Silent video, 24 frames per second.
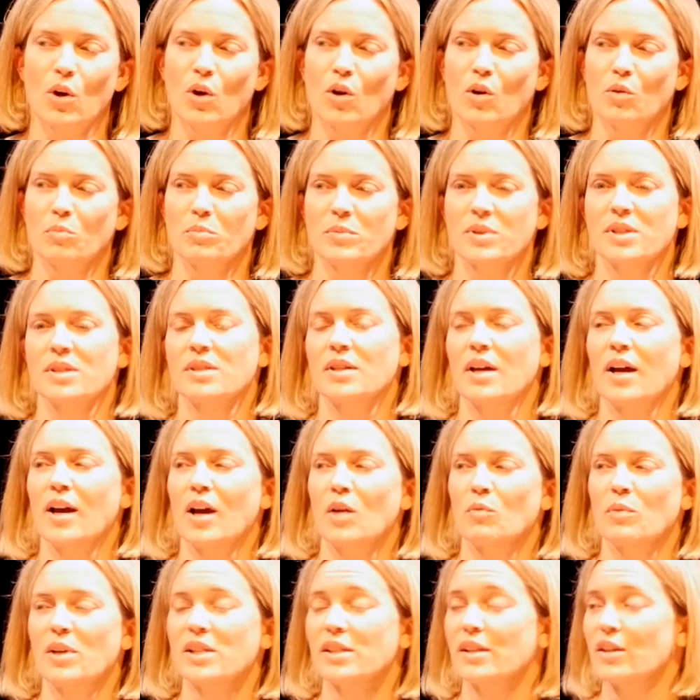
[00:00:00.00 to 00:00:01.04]
homes,
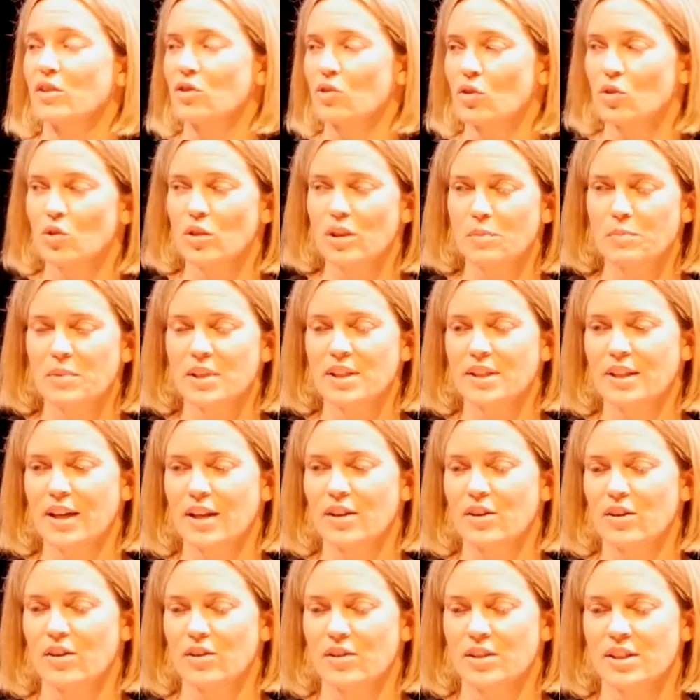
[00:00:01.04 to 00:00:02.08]
residential treatment
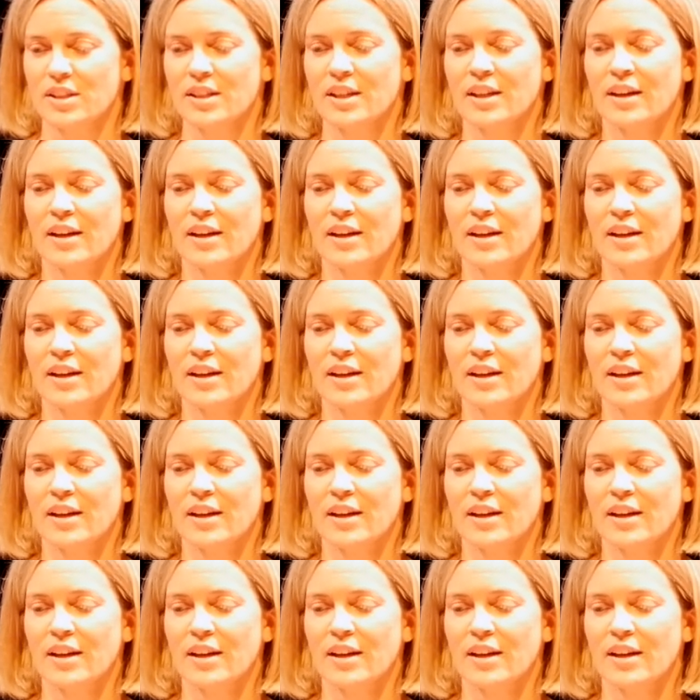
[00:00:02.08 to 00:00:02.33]
centers,